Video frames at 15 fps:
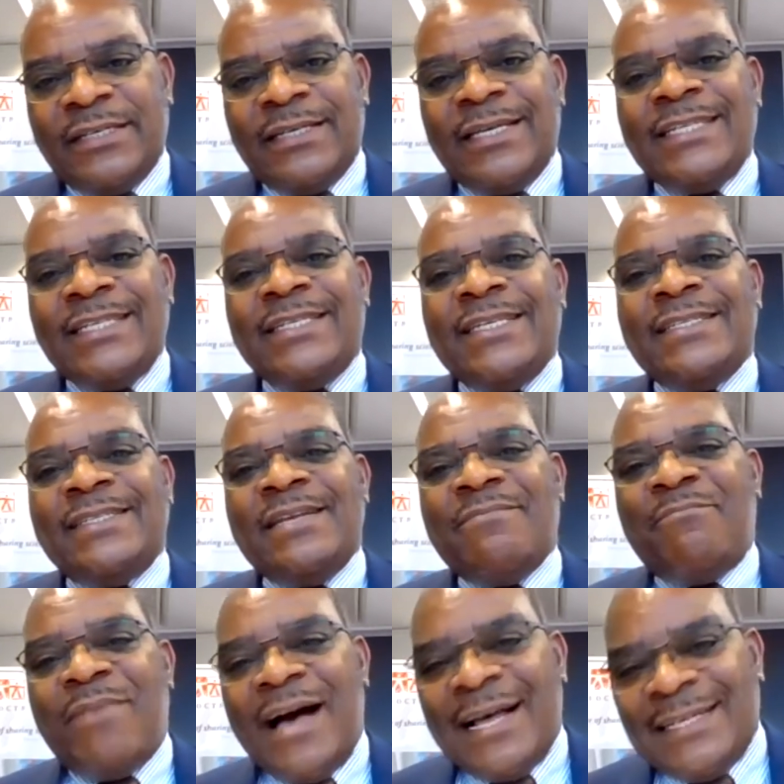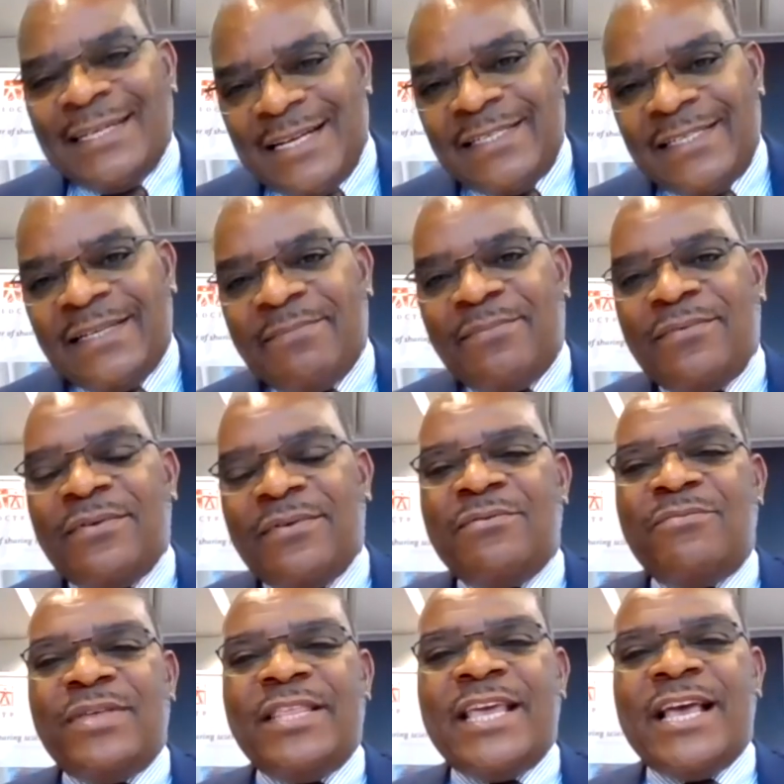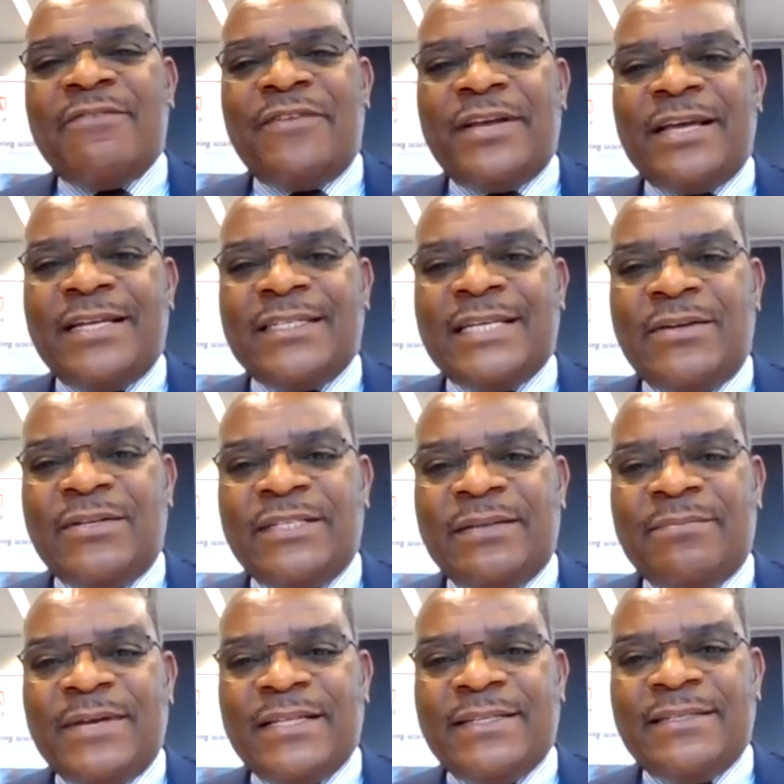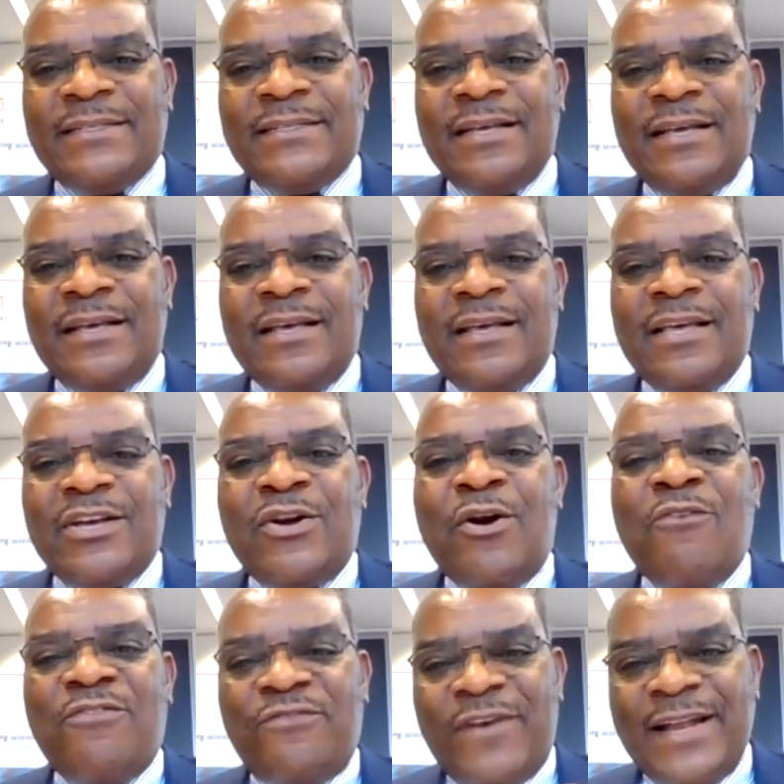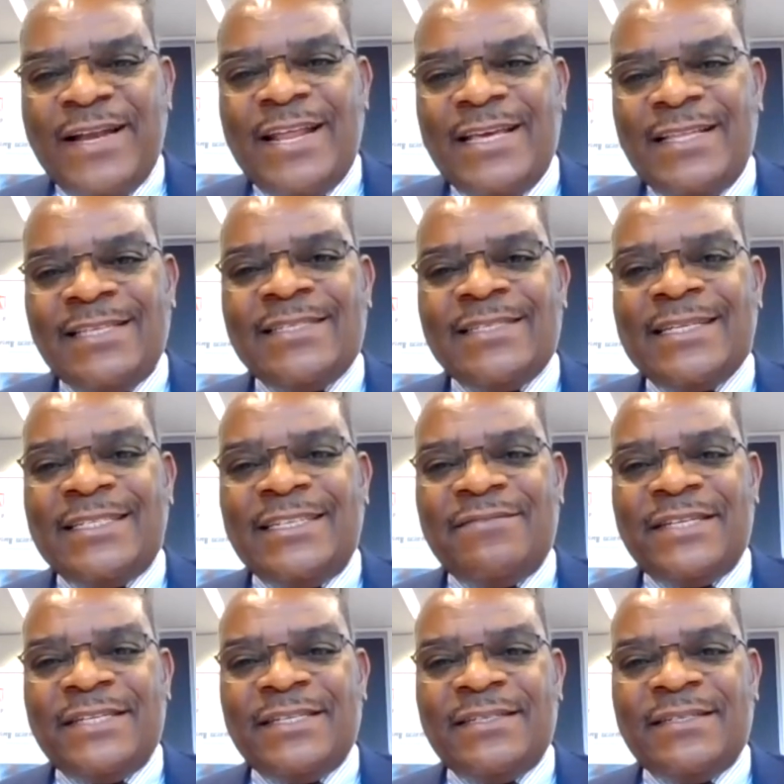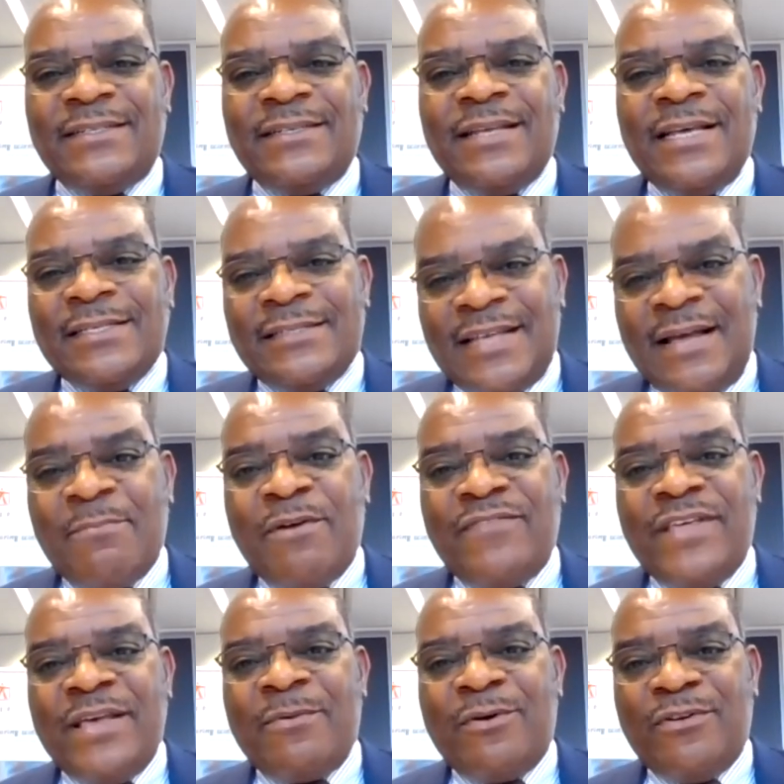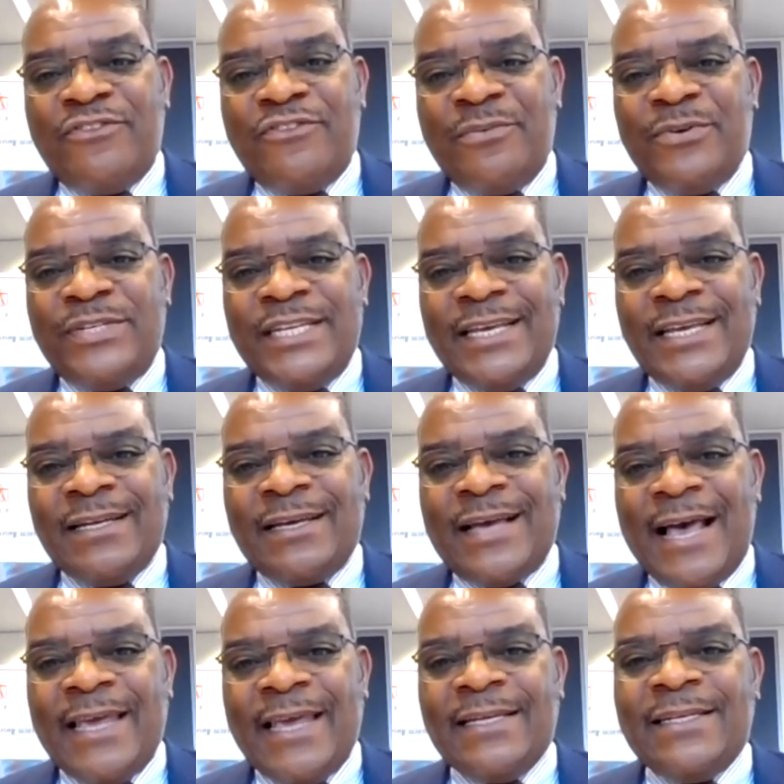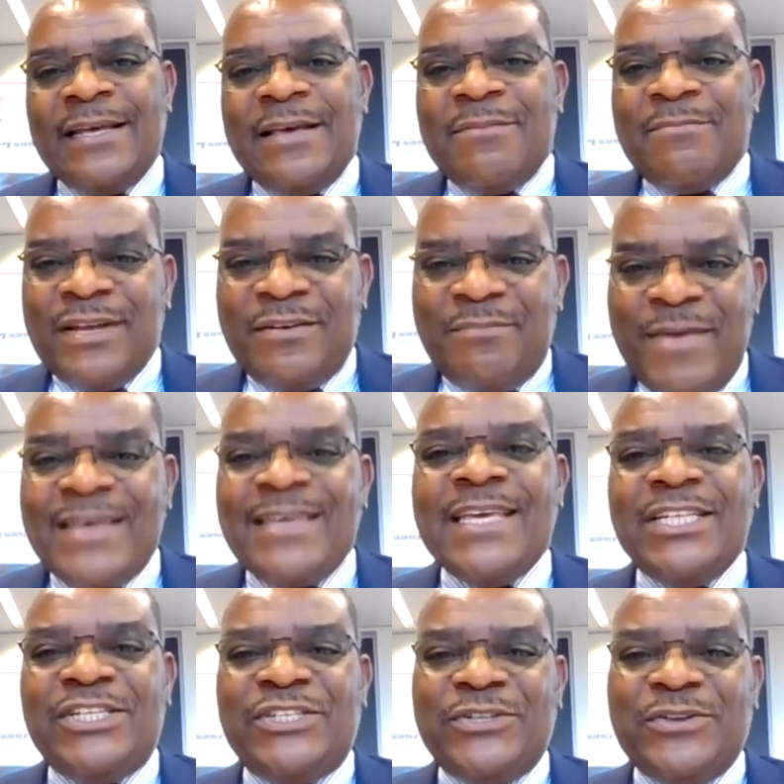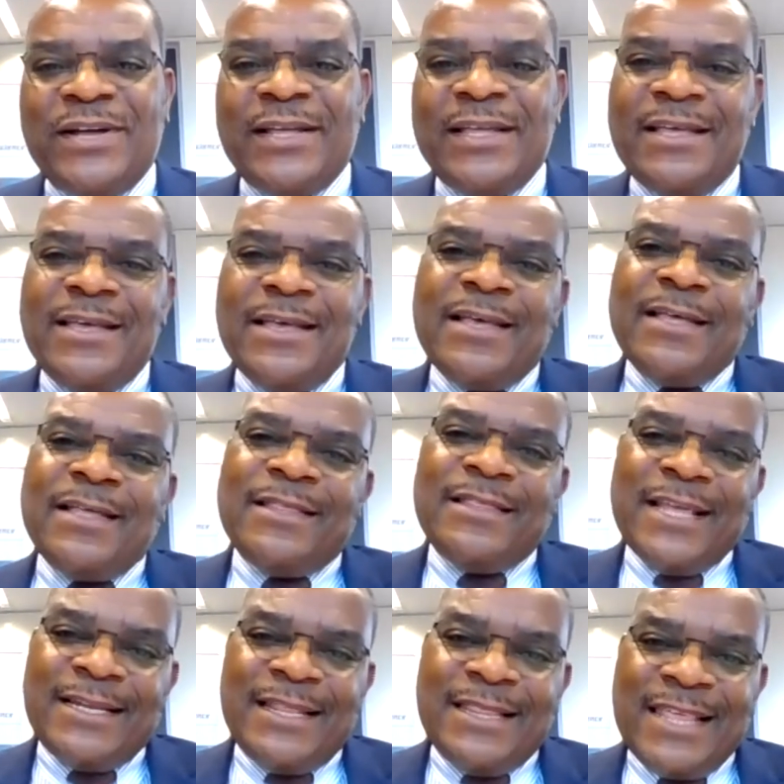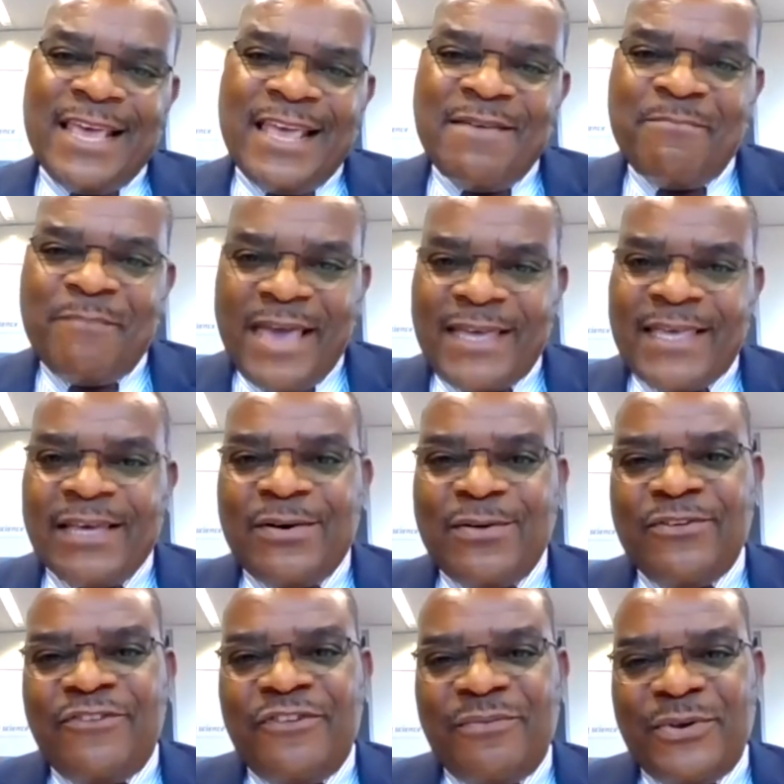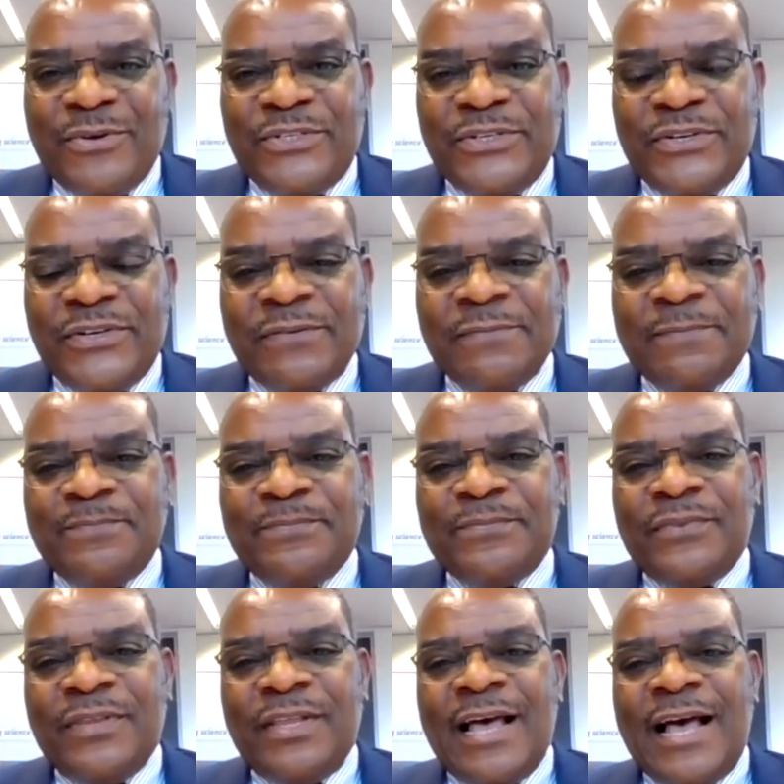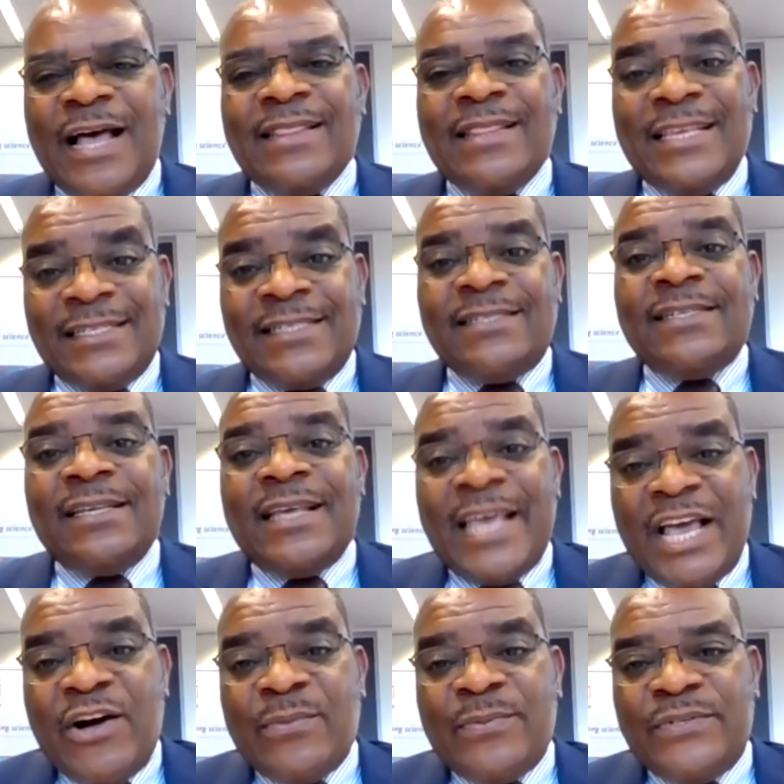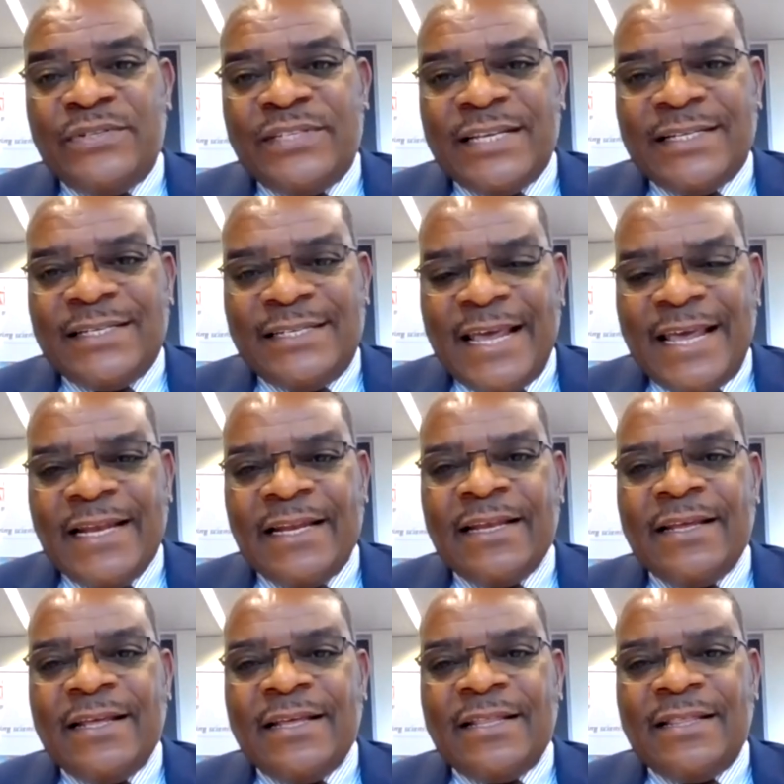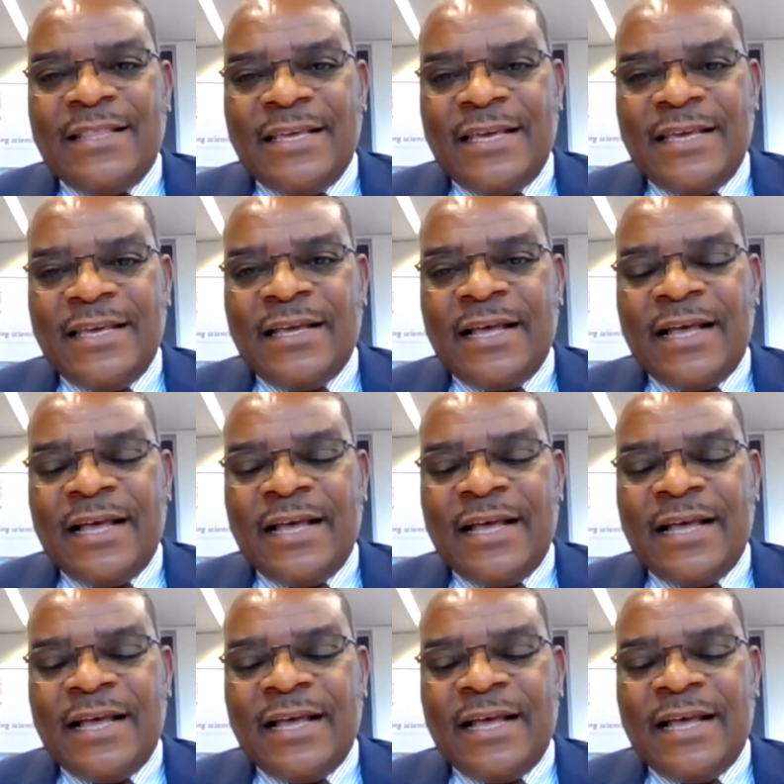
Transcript: it is in partnership with the African counterparts, co-funding these activities, some of them contributing in kind, but making sure that they make a contribution. And this helps to sustain the